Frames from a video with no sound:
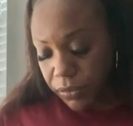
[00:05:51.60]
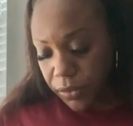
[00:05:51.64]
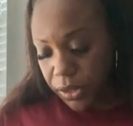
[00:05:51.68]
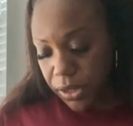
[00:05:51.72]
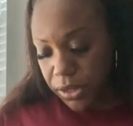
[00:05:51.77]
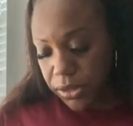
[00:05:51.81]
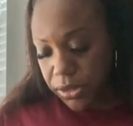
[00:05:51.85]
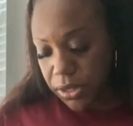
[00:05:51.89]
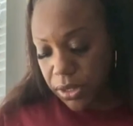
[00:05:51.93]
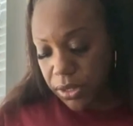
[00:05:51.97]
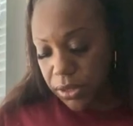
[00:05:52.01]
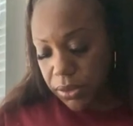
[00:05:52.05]

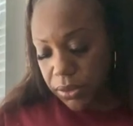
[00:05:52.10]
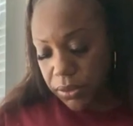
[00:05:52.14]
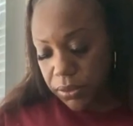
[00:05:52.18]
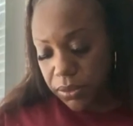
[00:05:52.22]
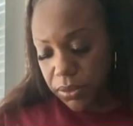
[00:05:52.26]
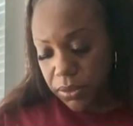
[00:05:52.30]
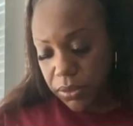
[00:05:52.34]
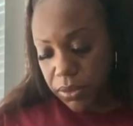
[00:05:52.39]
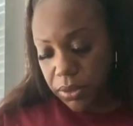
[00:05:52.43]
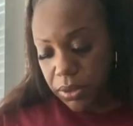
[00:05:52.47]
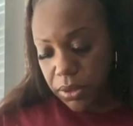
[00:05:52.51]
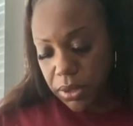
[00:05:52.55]
So
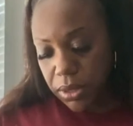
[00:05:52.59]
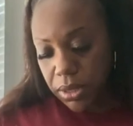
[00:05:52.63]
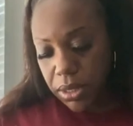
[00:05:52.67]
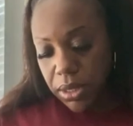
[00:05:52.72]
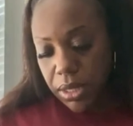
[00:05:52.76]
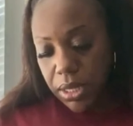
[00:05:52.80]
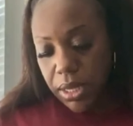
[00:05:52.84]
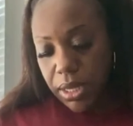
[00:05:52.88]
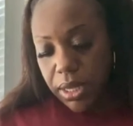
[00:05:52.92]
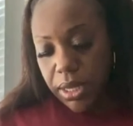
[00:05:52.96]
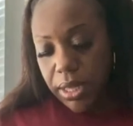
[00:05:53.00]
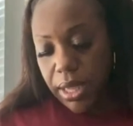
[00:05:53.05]

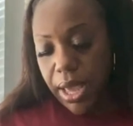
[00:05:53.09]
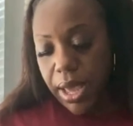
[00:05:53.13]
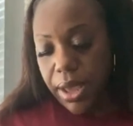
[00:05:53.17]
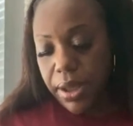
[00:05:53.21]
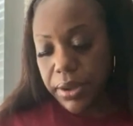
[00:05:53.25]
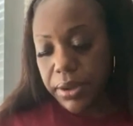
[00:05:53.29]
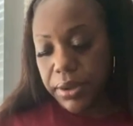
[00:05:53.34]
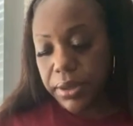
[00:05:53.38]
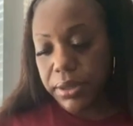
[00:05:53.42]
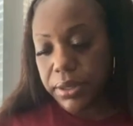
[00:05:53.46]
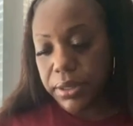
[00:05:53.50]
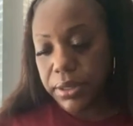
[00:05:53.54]
yeah,
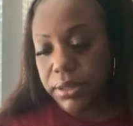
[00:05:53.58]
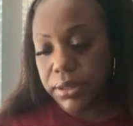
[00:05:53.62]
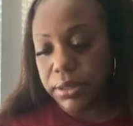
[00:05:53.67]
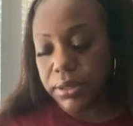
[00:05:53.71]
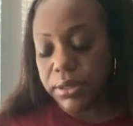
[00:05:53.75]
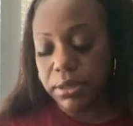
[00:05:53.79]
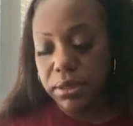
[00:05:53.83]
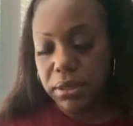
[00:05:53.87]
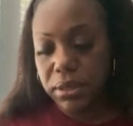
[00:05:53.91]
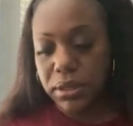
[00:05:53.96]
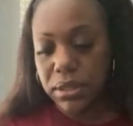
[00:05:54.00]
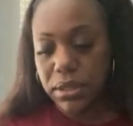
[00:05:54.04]

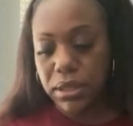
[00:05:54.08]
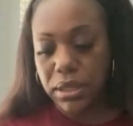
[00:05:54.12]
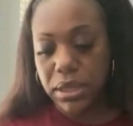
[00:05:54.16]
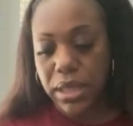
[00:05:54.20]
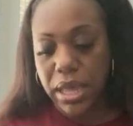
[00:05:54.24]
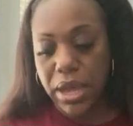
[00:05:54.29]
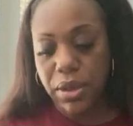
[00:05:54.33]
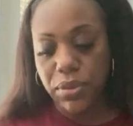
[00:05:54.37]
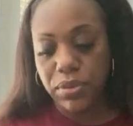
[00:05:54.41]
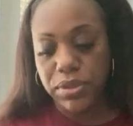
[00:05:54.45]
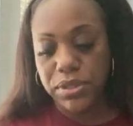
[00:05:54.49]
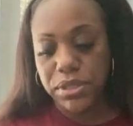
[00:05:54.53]

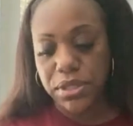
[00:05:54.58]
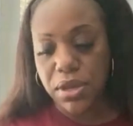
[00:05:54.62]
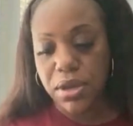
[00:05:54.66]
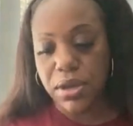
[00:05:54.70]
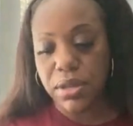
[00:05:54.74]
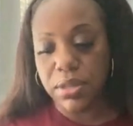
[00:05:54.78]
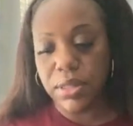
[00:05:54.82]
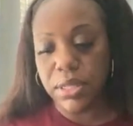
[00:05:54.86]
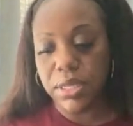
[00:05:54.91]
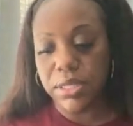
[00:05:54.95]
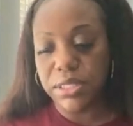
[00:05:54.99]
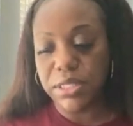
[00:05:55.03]
that was
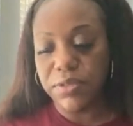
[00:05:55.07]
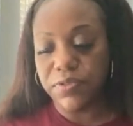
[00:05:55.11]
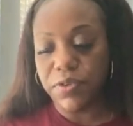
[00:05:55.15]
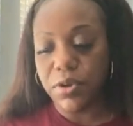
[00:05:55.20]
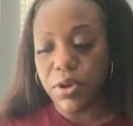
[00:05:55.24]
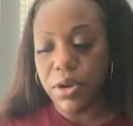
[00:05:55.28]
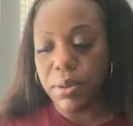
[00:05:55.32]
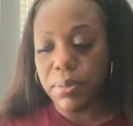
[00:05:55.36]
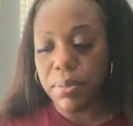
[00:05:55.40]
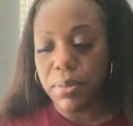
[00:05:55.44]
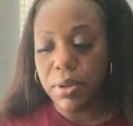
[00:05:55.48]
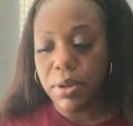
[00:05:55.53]
on this
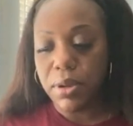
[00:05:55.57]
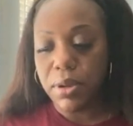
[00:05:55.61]
form.